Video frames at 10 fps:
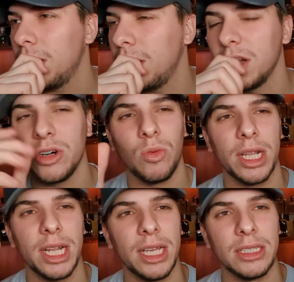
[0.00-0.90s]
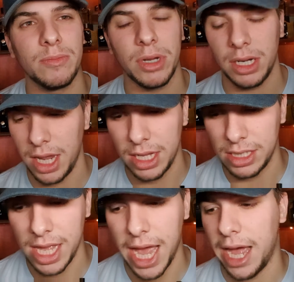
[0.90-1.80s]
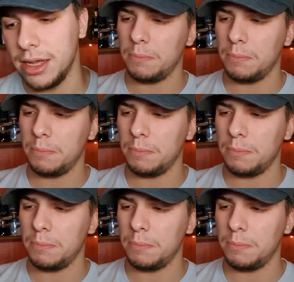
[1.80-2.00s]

I don't know what it is, but it's there.